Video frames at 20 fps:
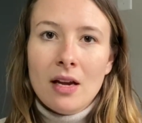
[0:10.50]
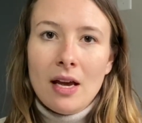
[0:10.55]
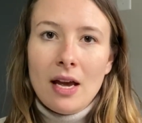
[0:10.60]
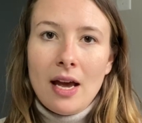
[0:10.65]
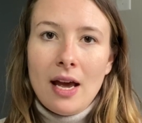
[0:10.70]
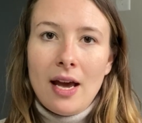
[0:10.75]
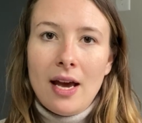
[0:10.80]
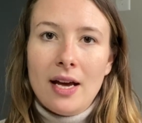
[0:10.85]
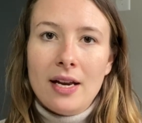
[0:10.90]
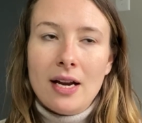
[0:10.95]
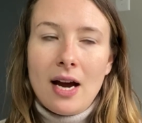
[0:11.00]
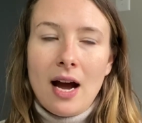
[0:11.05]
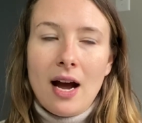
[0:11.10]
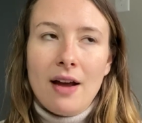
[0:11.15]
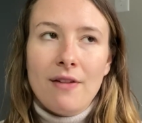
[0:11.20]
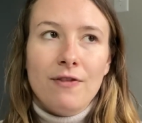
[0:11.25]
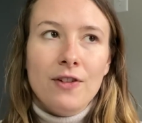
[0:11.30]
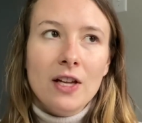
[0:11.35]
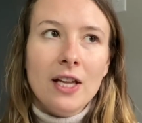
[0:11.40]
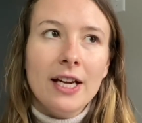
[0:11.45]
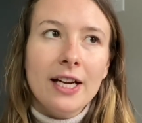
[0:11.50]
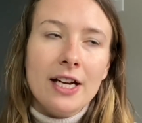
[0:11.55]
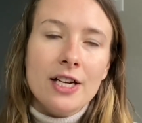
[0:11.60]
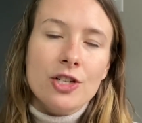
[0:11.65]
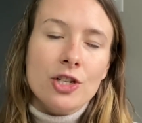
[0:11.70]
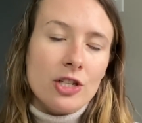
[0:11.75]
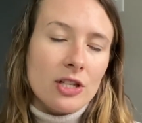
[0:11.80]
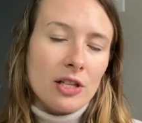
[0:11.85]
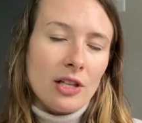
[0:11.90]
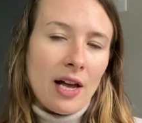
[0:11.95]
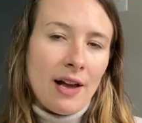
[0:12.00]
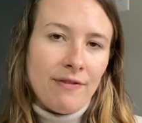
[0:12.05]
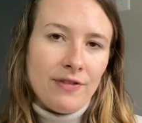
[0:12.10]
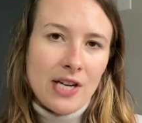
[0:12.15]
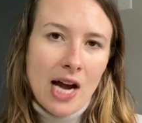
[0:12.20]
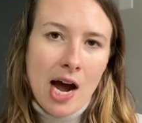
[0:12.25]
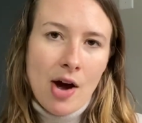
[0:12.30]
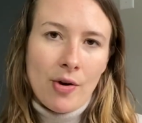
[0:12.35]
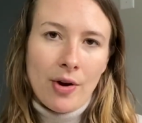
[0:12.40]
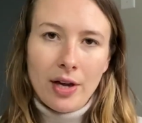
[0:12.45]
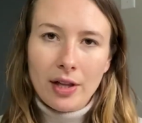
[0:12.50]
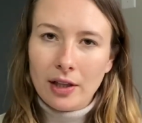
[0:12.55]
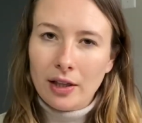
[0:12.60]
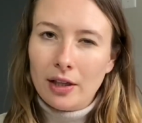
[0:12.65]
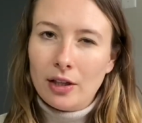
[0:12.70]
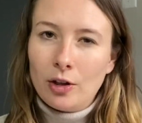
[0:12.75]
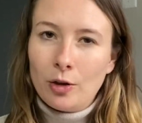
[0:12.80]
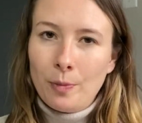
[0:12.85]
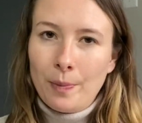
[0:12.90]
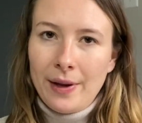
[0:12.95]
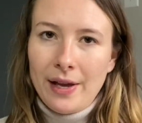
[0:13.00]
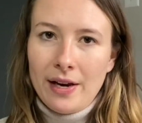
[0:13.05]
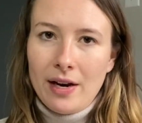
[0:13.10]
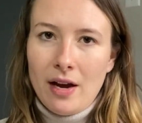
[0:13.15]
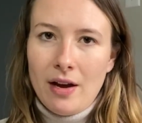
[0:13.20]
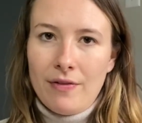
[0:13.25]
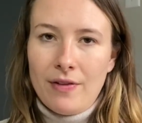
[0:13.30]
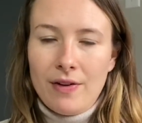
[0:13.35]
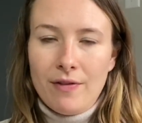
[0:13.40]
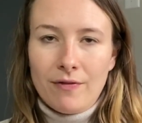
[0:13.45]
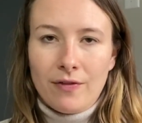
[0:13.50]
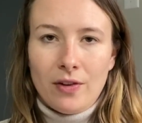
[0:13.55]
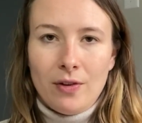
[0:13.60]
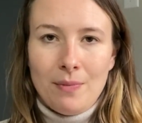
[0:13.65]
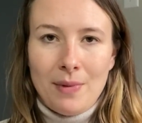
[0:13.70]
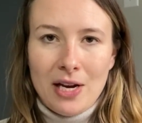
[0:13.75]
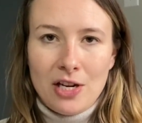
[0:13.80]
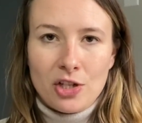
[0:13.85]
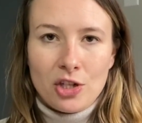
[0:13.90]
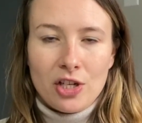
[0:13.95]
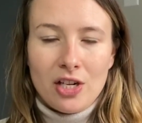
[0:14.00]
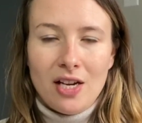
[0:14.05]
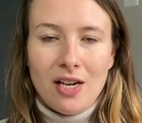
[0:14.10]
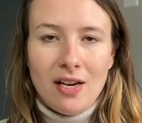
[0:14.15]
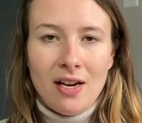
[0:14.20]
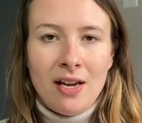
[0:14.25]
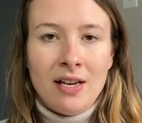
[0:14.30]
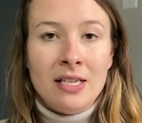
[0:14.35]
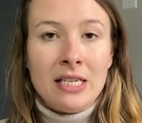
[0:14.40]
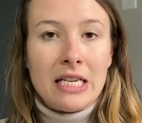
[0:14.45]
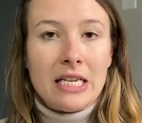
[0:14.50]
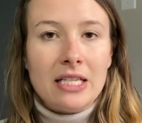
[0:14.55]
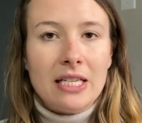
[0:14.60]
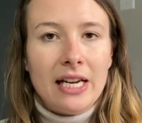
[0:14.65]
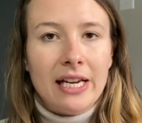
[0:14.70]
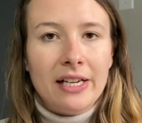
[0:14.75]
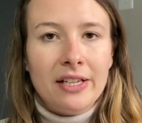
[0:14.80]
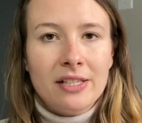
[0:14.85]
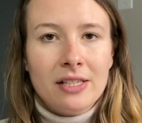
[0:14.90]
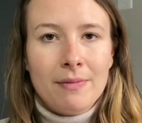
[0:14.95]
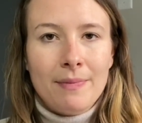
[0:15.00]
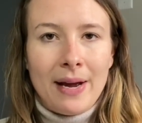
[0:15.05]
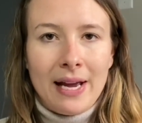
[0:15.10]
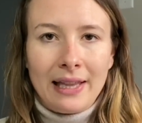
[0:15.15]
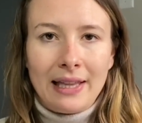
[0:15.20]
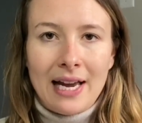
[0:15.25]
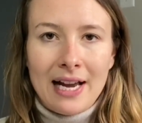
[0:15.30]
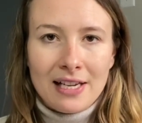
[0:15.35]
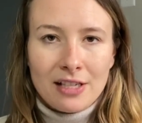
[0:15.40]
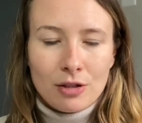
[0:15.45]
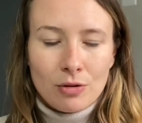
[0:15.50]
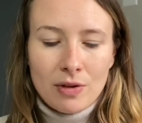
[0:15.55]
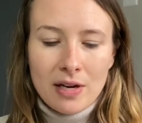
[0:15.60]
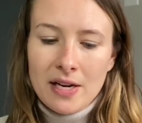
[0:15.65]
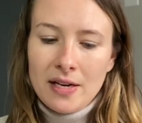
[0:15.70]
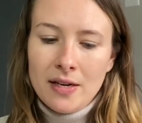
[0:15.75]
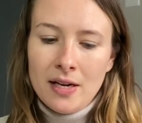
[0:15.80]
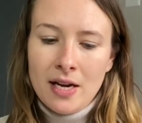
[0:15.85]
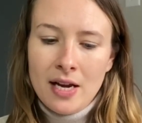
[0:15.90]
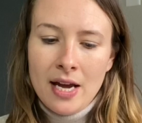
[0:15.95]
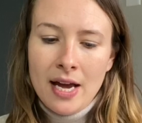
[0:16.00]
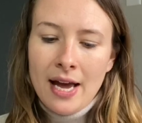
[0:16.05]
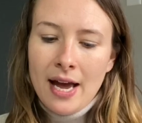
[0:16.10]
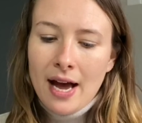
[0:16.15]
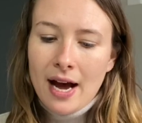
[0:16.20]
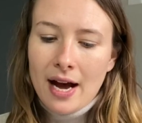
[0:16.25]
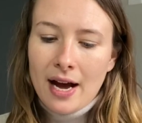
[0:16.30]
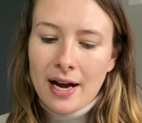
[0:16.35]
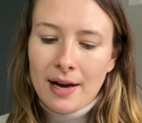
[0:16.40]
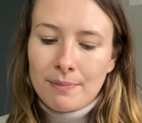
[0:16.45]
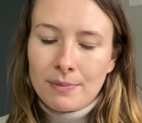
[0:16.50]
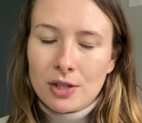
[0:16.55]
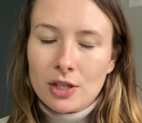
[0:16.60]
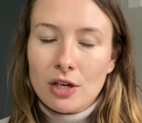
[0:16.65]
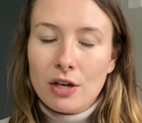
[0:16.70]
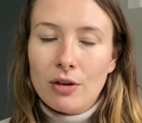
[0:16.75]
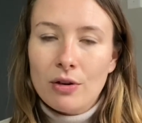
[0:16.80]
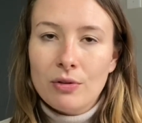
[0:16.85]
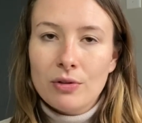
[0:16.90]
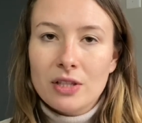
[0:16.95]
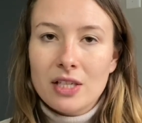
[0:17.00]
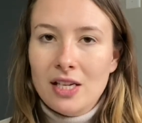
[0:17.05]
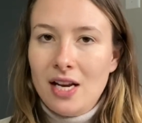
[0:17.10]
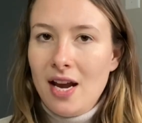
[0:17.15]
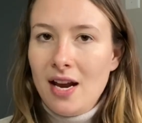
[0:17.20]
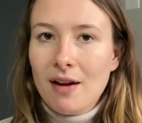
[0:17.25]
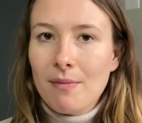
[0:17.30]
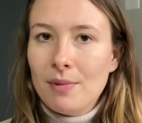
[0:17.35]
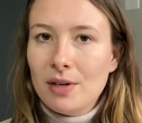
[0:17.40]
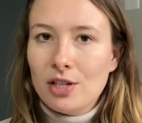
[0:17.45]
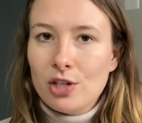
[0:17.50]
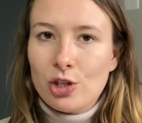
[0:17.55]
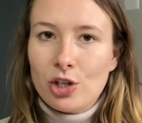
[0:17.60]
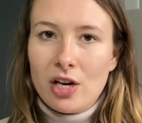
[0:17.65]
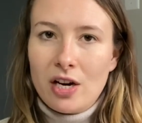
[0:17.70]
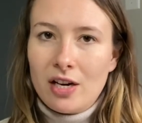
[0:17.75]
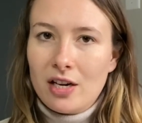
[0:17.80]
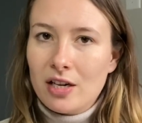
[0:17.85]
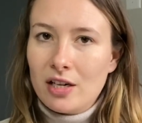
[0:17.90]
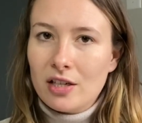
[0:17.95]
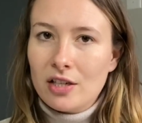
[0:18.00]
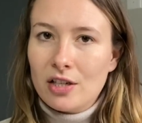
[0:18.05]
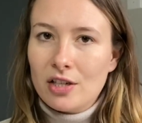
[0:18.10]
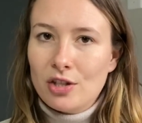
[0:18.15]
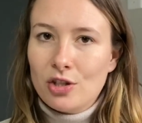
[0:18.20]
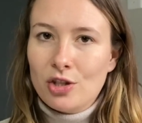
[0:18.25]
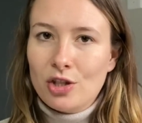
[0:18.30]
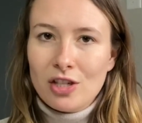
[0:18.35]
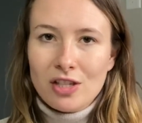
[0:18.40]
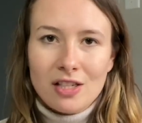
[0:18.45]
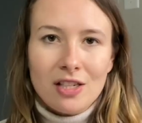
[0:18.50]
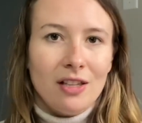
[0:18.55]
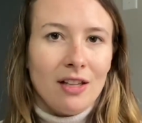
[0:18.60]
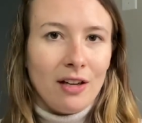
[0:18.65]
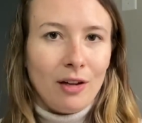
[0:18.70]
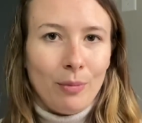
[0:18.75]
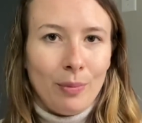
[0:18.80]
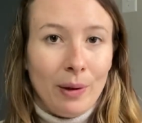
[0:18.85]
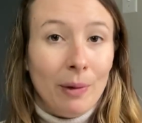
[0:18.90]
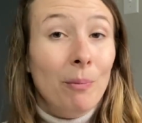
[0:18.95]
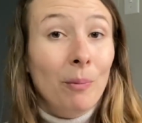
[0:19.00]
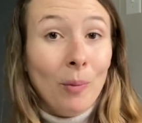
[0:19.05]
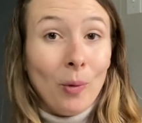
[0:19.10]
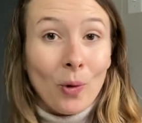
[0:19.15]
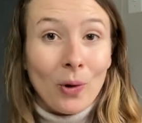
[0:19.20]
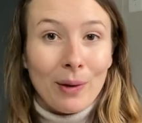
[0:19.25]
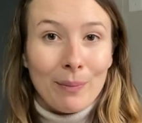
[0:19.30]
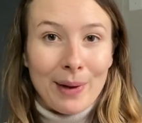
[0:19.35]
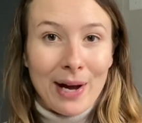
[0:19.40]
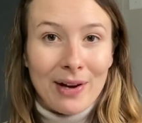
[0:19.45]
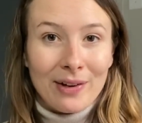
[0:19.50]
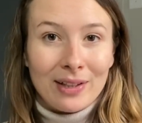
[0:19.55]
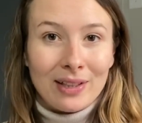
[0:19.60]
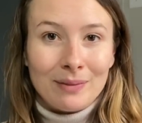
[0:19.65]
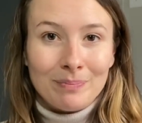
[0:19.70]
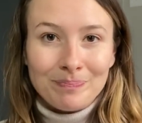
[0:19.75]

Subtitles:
And I feel like I just left out a little bit of information and details in my last one. So today I'm going to share just a little bit more about it.